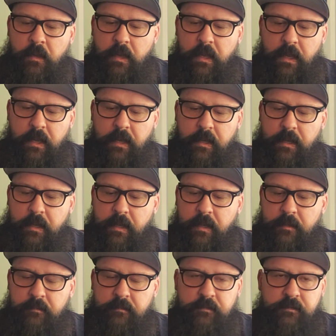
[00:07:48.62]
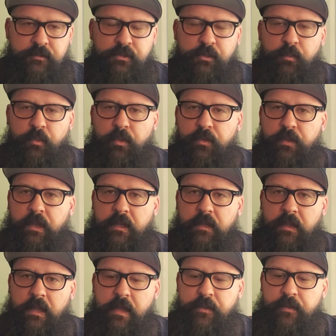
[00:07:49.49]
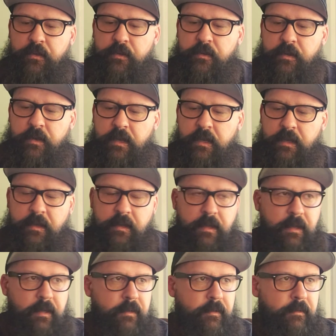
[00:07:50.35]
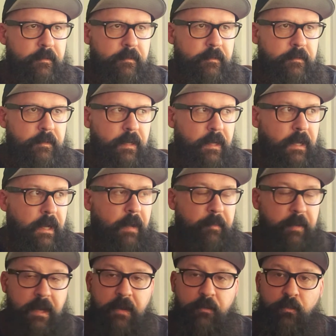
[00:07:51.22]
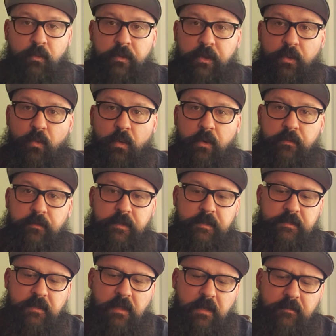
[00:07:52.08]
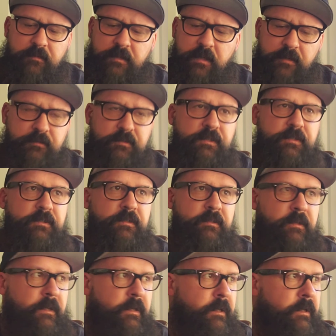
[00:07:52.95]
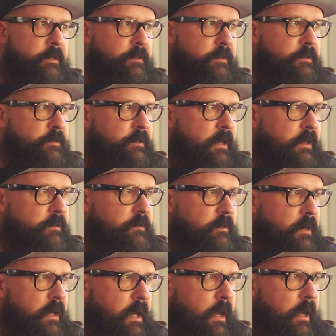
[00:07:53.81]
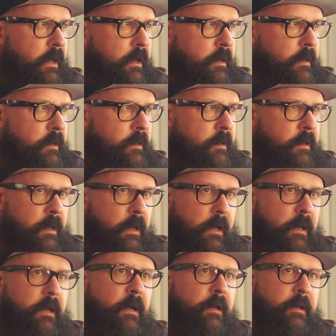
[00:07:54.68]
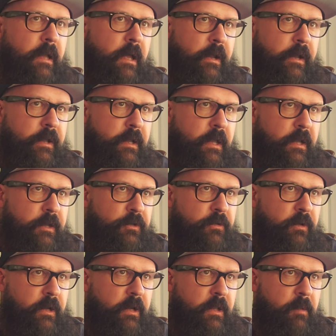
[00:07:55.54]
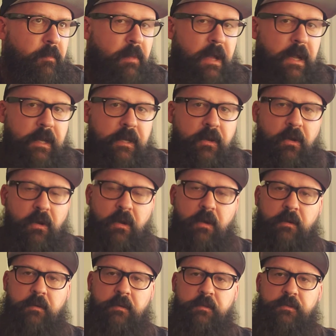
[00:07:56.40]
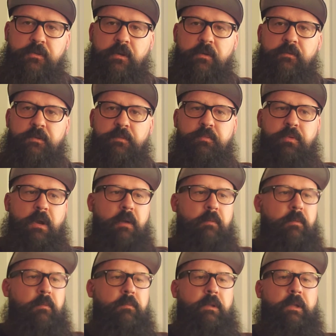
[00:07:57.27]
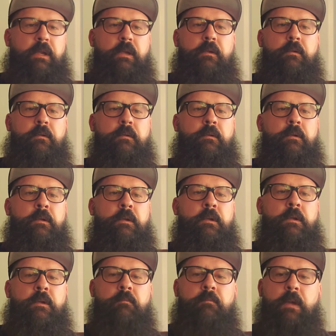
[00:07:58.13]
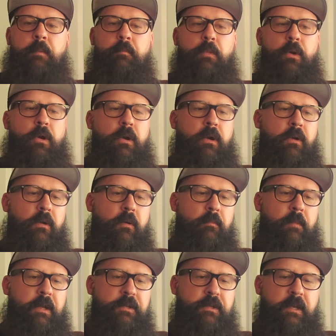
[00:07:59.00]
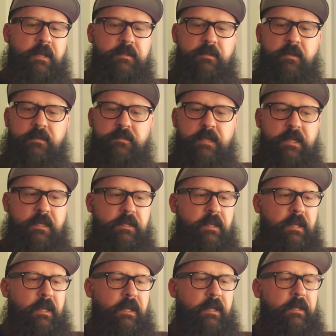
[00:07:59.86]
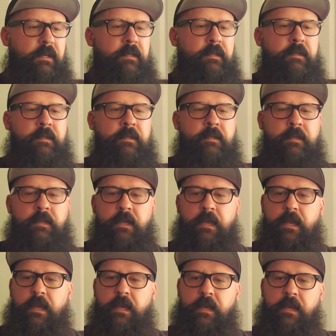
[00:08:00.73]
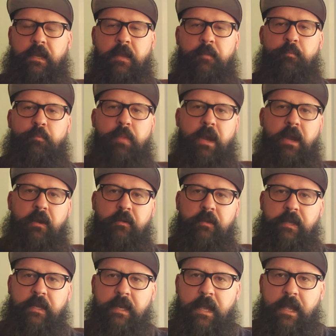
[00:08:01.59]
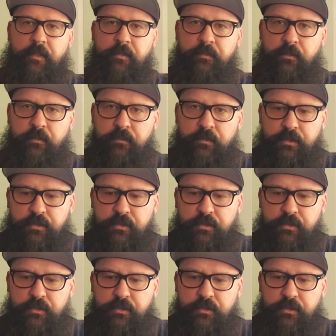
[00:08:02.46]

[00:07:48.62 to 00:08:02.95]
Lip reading: And super thick leather, and I really work with these gloves. I was just yesterday, I cut down a dead tree in the backyard, and the tree was probably, my bar on my chainsaw is 18, and it barely got through the